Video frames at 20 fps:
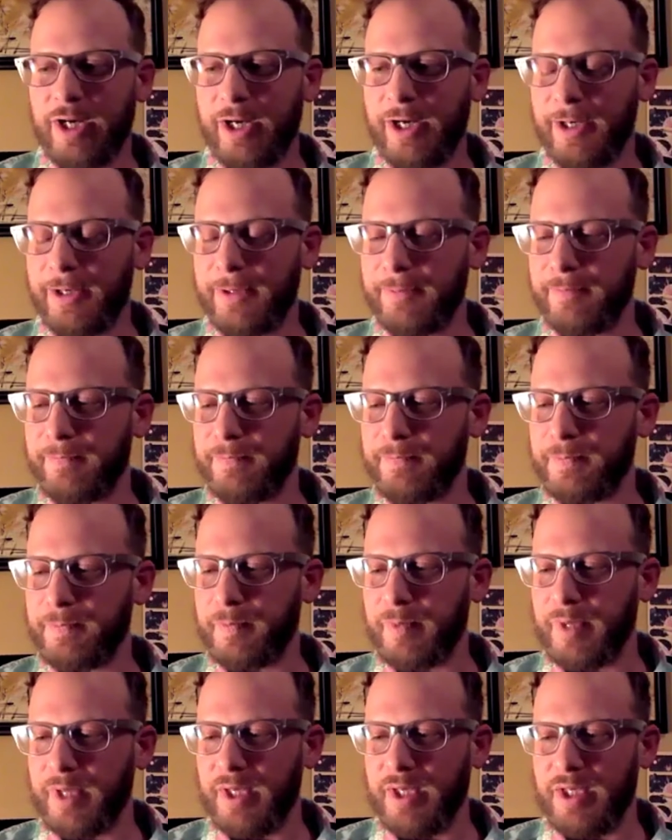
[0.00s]
um
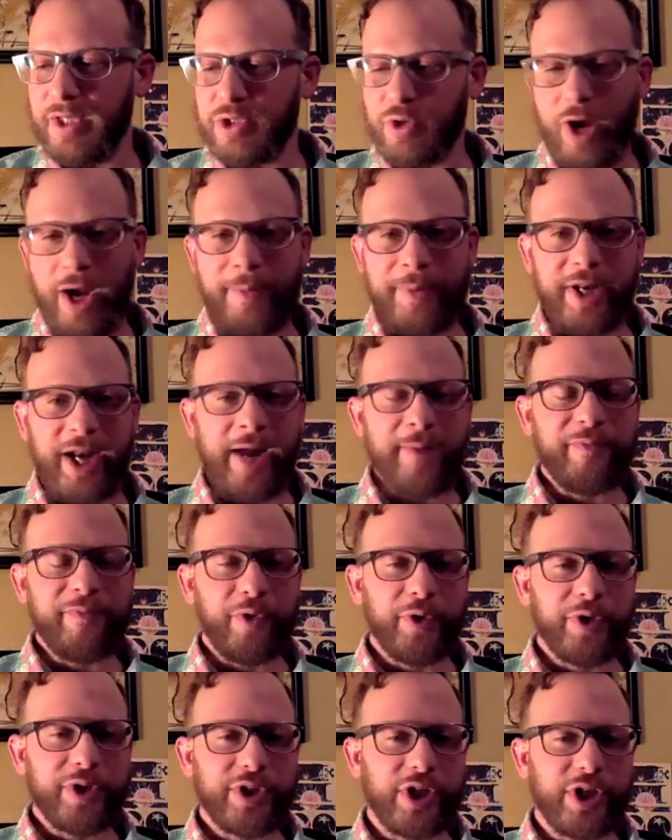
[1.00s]
so I mean I'm
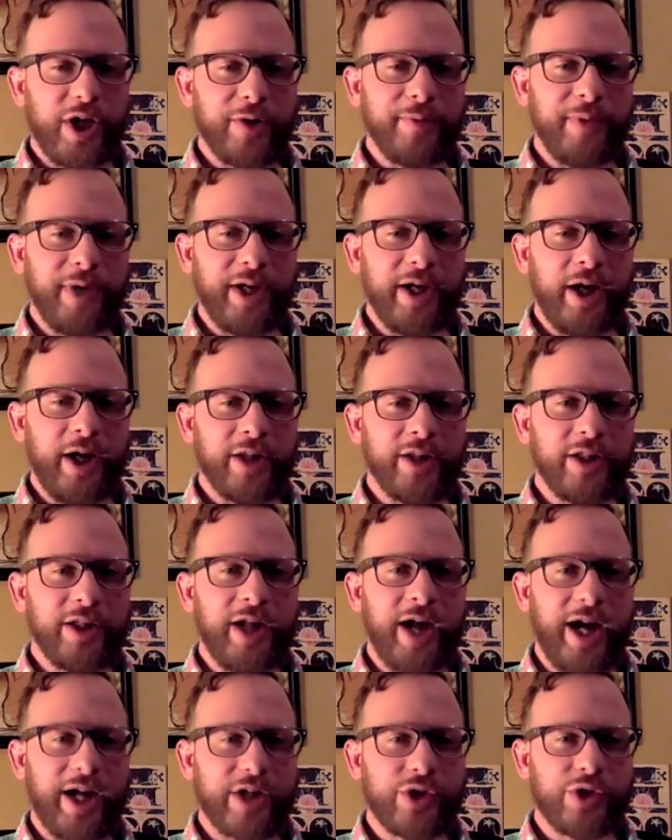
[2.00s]
focusing on the
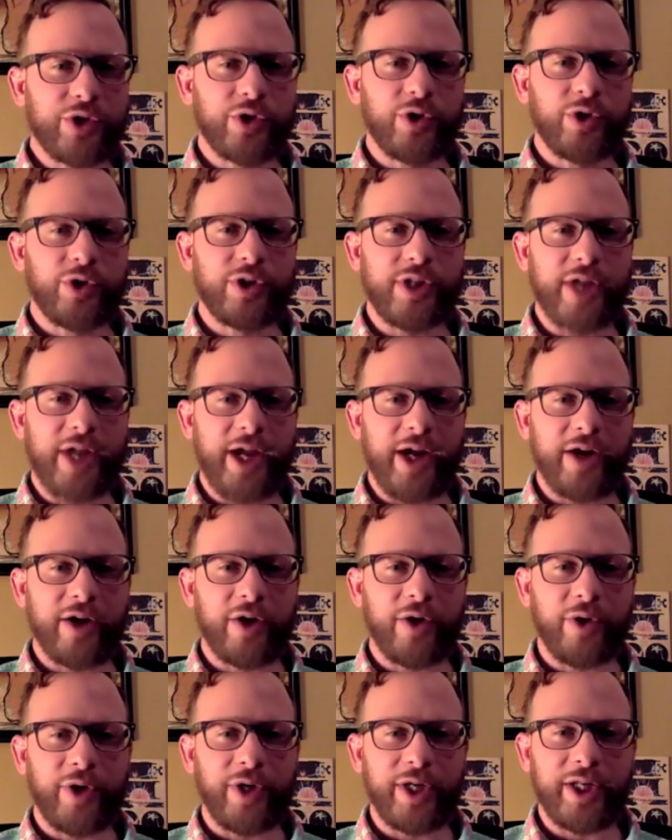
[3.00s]
nostrils, the air
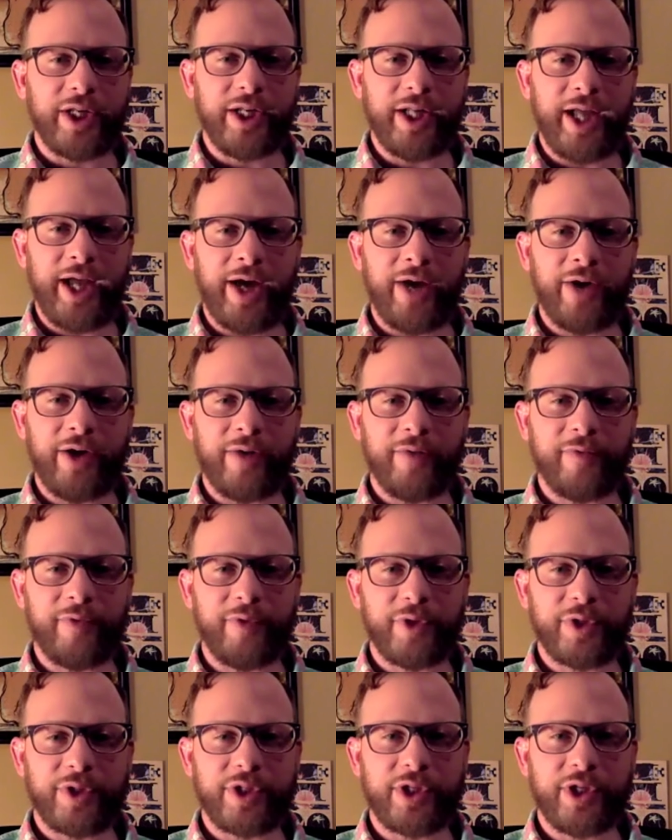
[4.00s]
going in and out. I'm
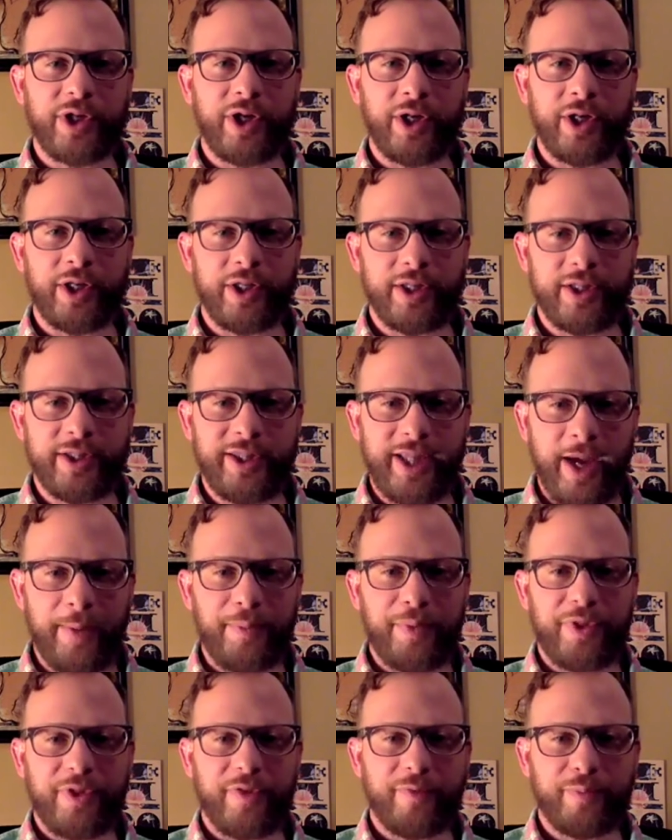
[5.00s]
focusing on the
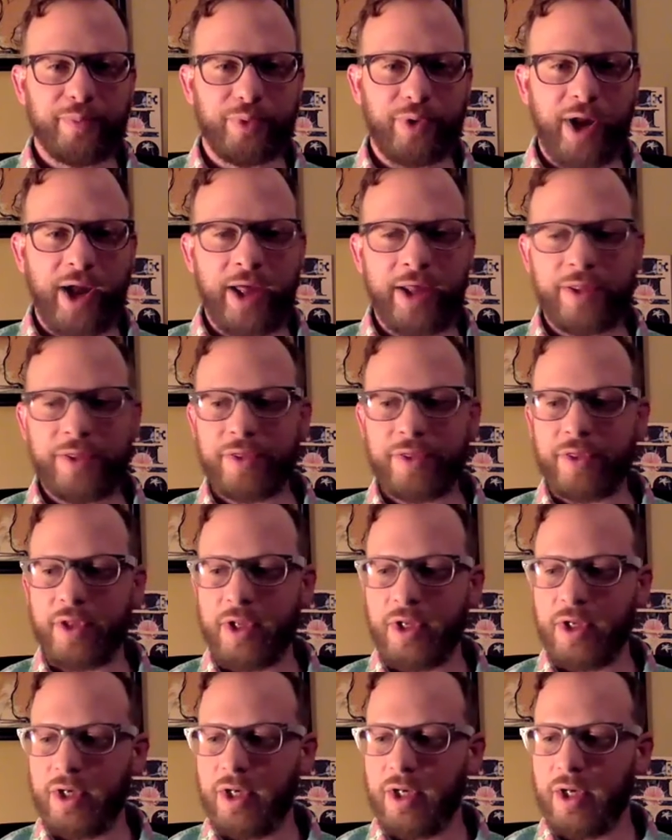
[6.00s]
depth of breath,
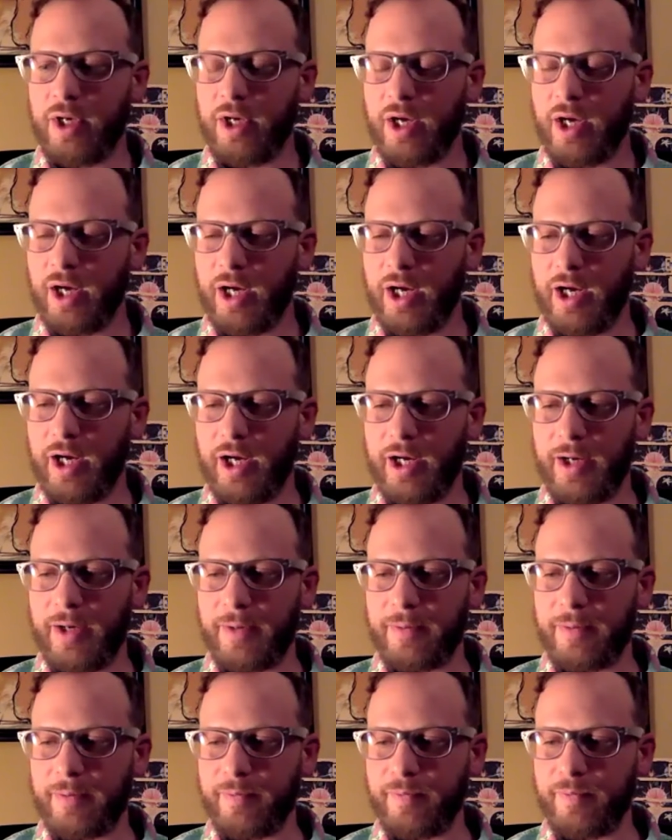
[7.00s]

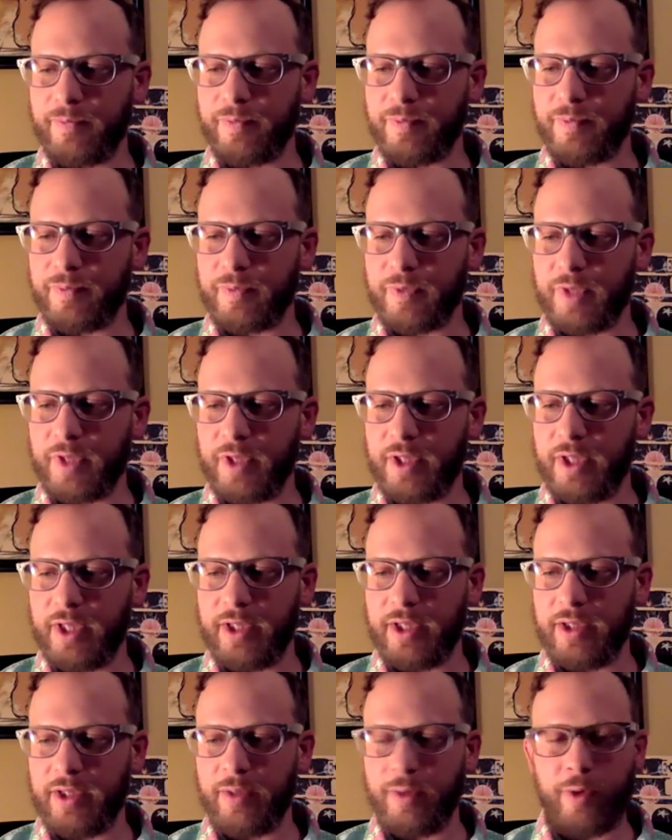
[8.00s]
um
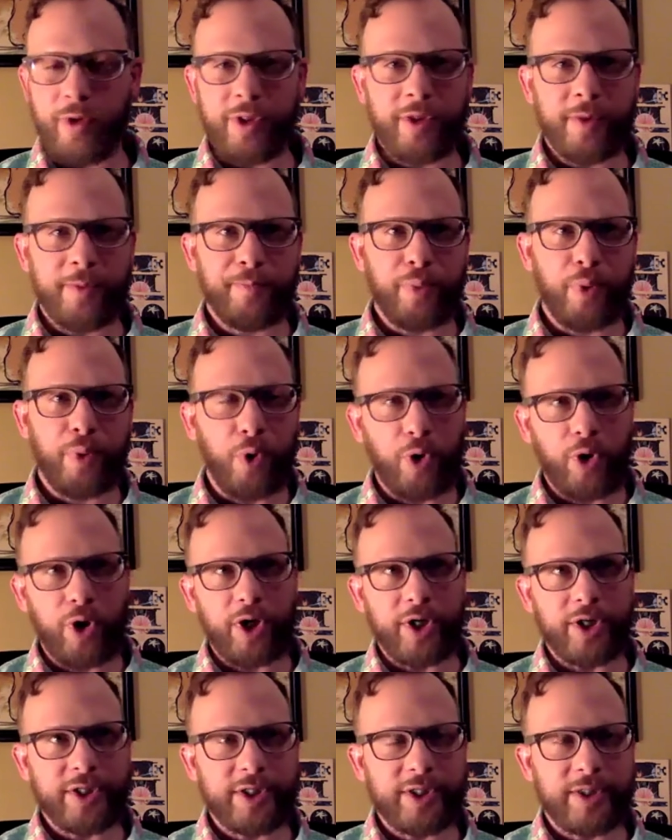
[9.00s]
the
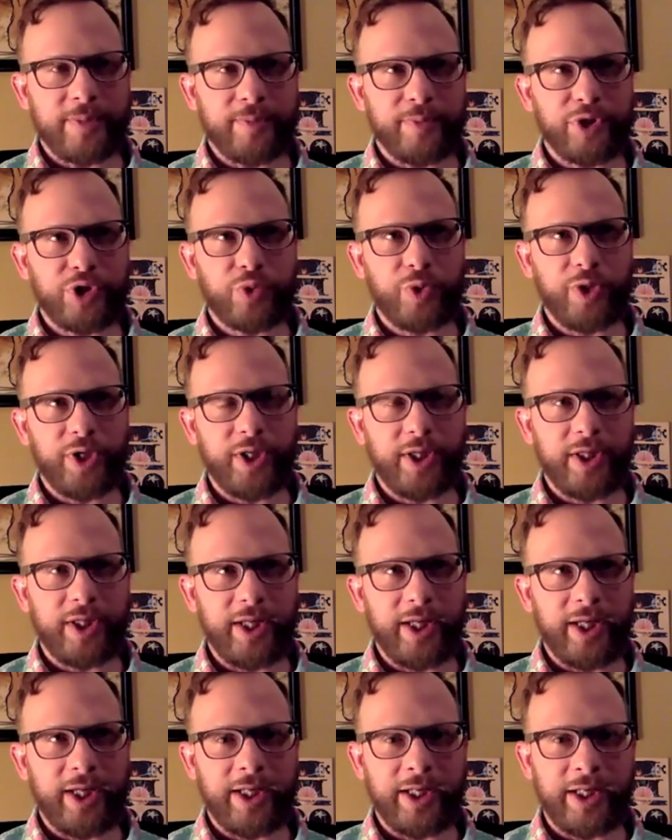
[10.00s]
pause in between the
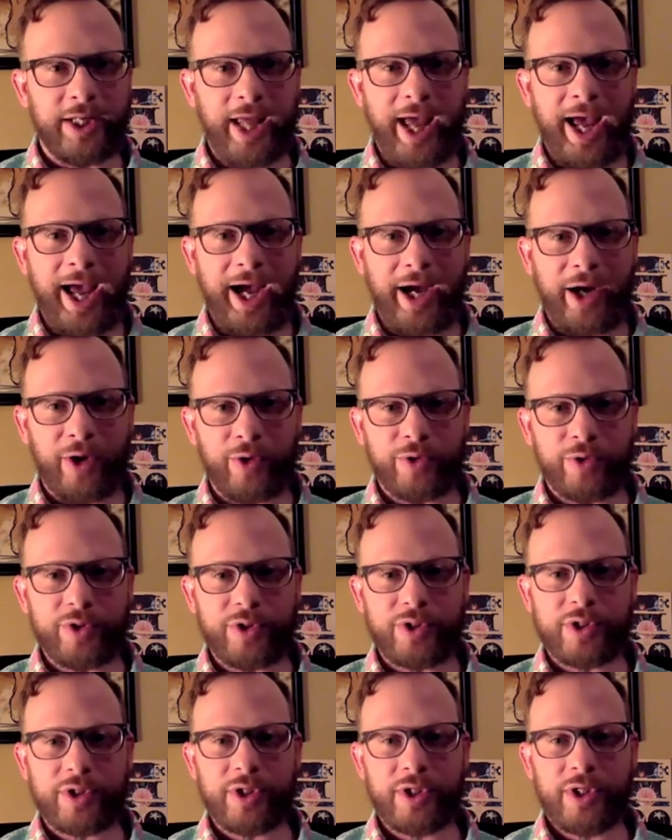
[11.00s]
in and out
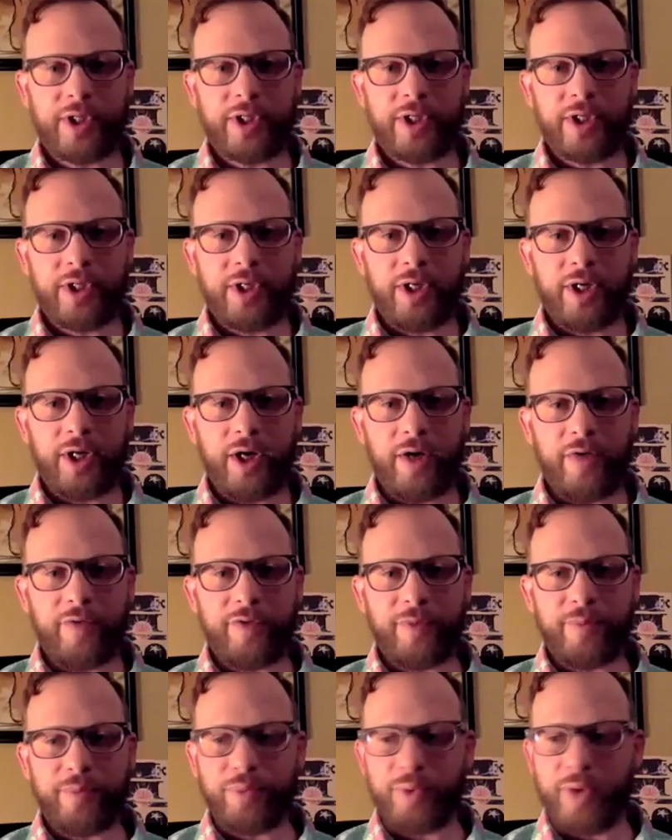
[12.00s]
of the
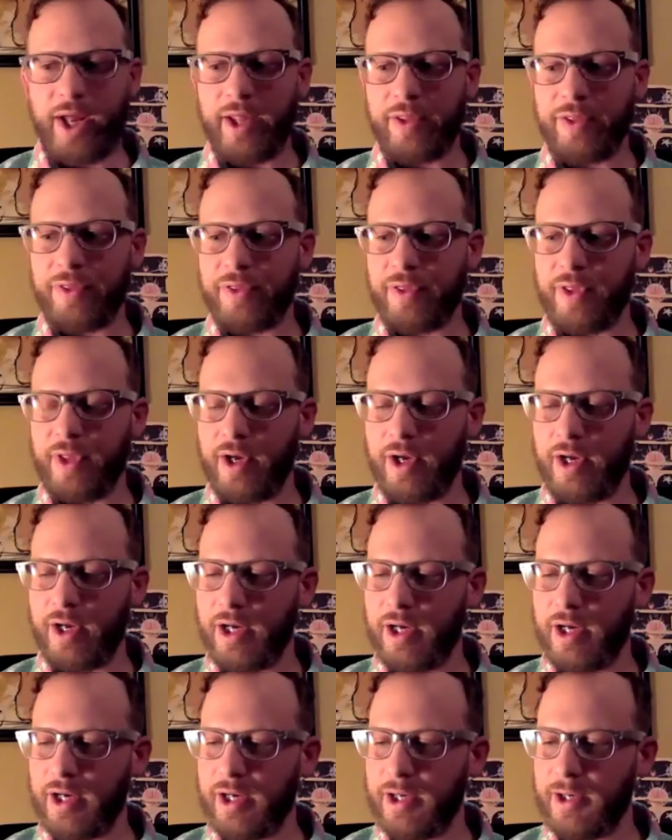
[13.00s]
breath,
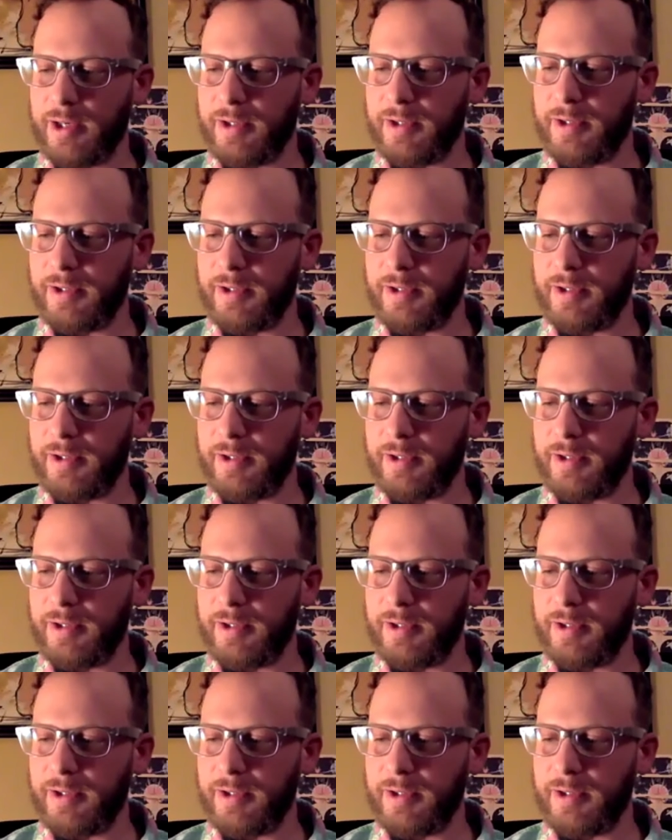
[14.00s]
the